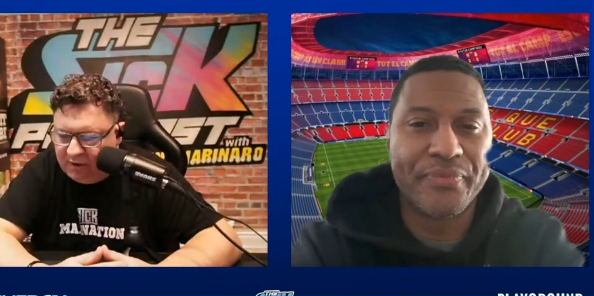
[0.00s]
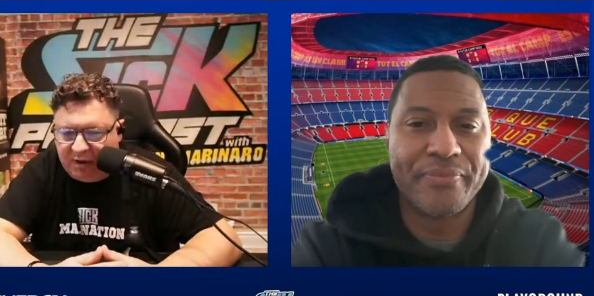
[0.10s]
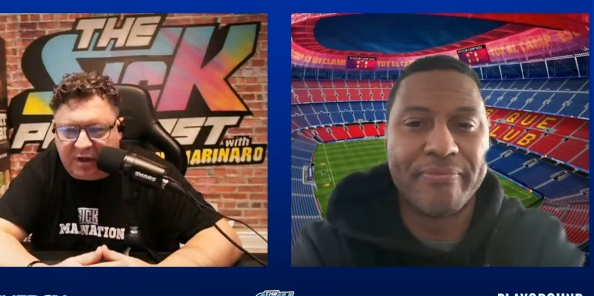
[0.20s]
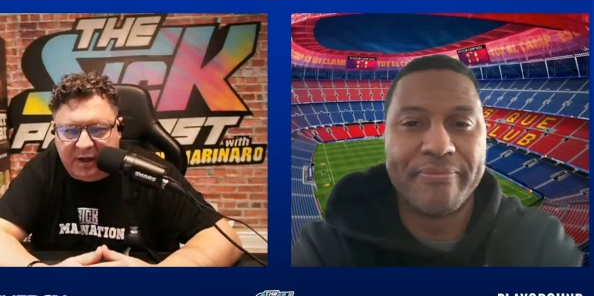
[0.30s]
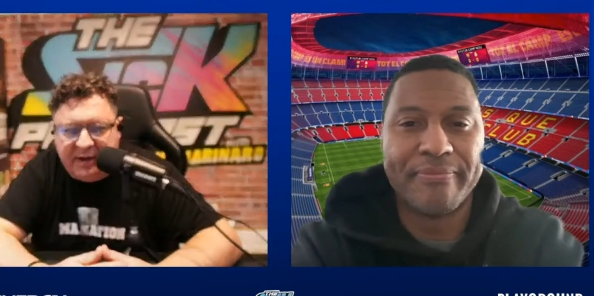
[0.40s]

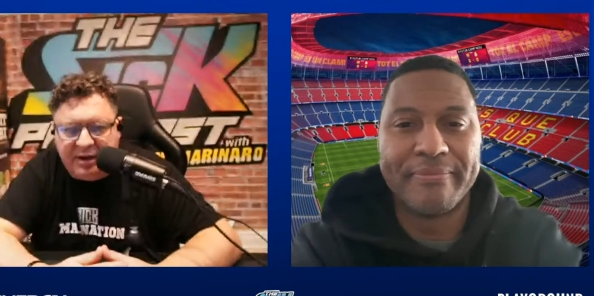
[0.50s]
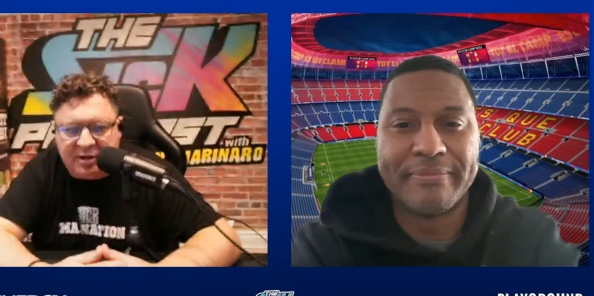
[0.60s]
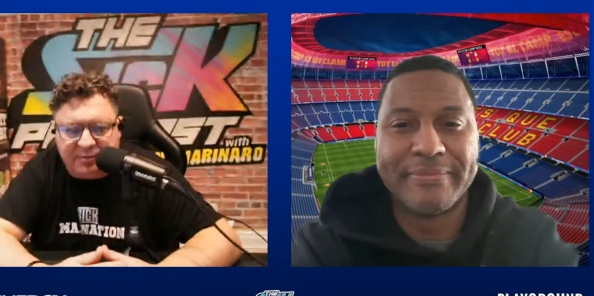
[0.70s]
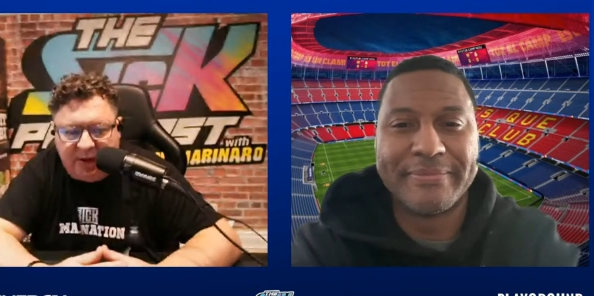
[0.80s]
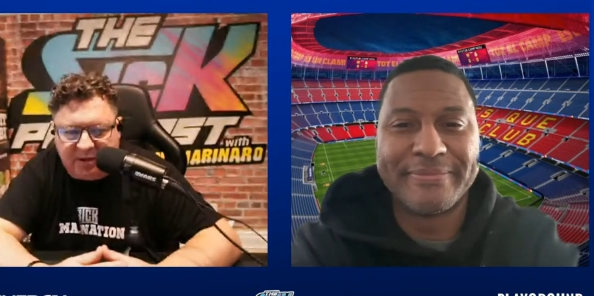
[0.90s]
Speaker 1: the
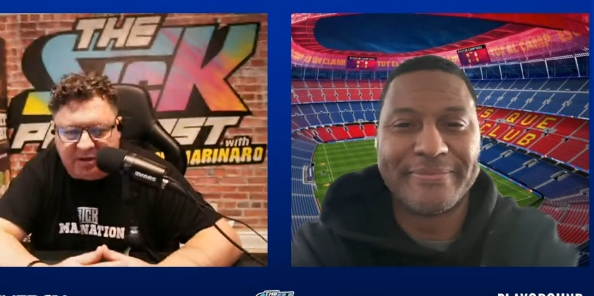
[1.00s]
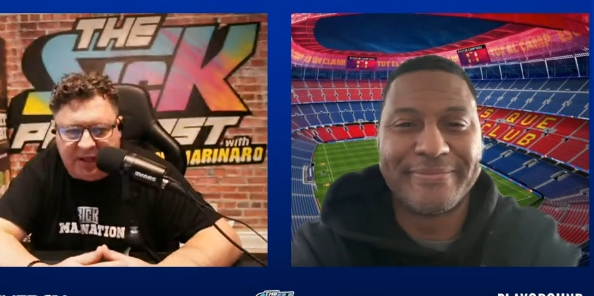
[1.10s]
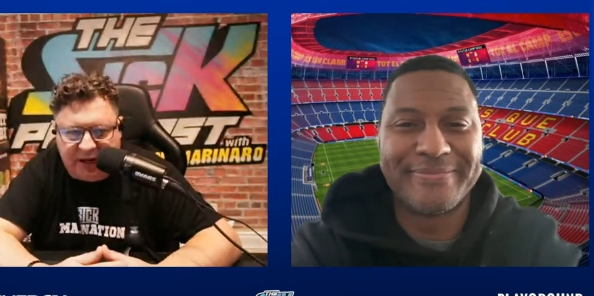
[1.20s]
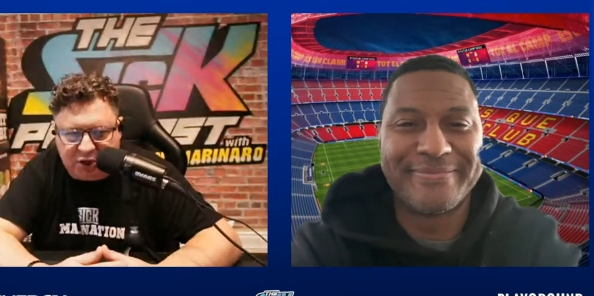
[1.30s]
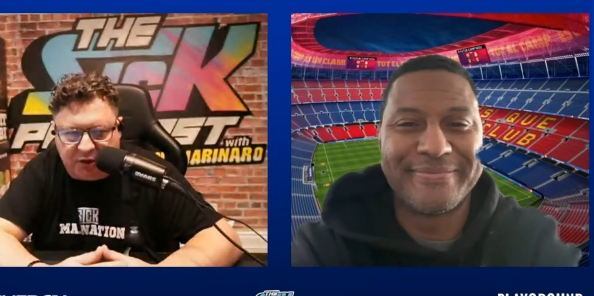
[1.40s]
Canadians men's
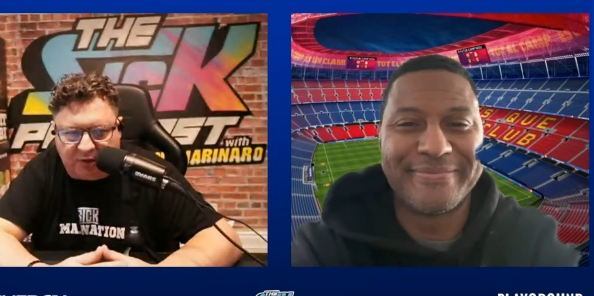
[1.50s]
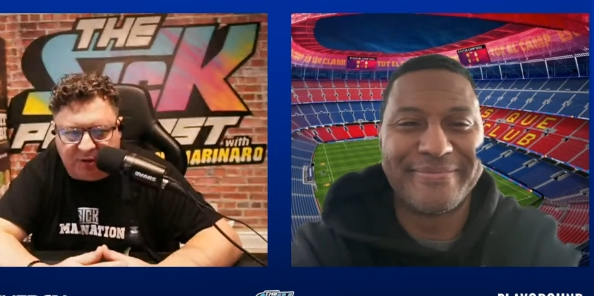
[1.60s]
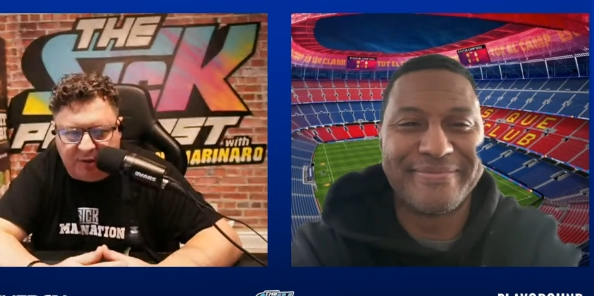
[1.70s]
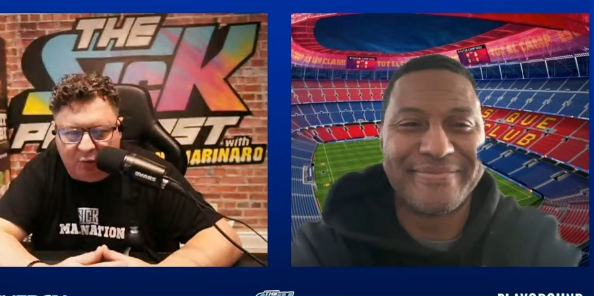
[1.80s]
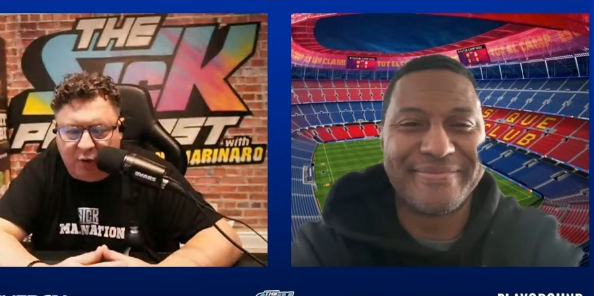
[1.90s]
national
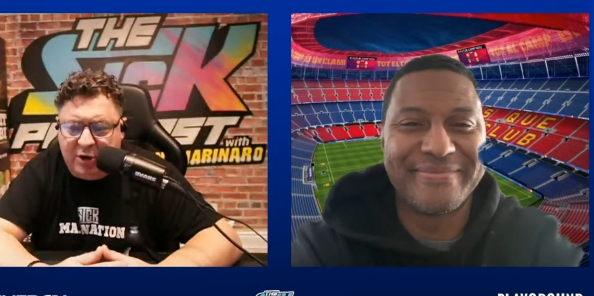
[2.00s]
team.